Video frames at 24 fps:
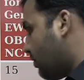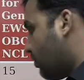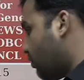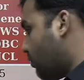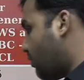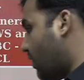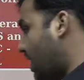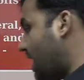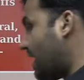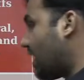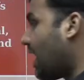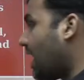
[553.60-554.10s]

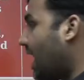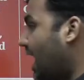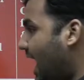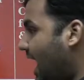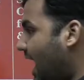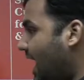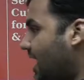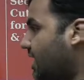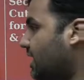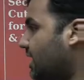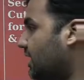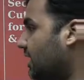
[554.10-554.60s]
work
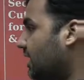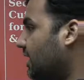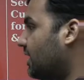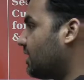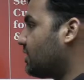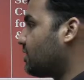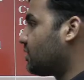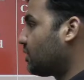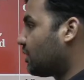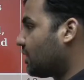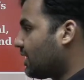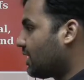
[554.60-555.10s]
harder
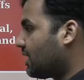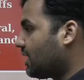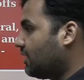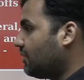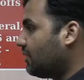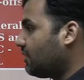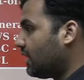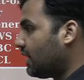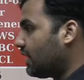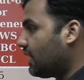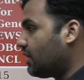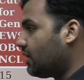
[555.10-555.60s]
to
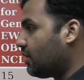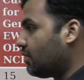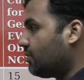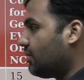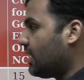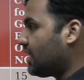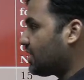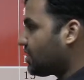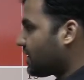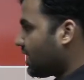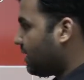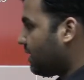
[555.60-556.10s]
you don't
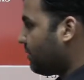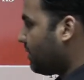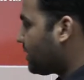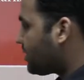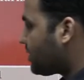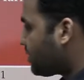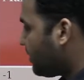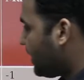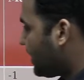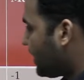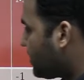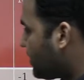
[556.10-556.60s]

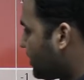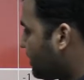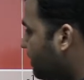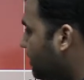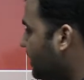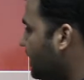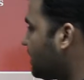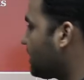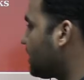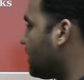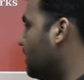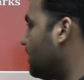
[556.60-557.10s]

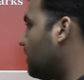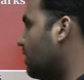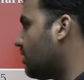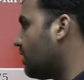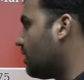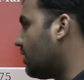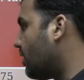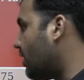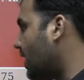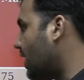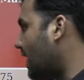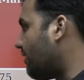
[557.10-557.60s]

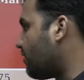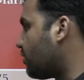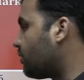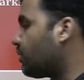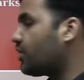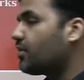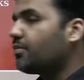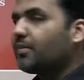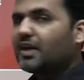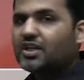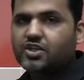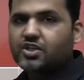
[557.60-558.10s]
have to
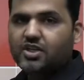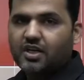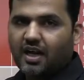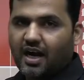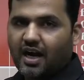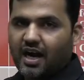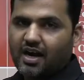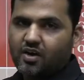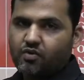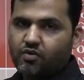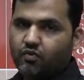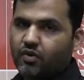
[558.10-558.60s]
put much
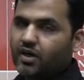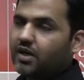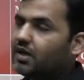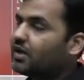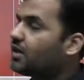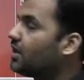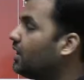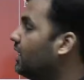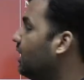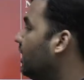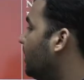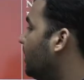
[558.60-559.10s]
hard work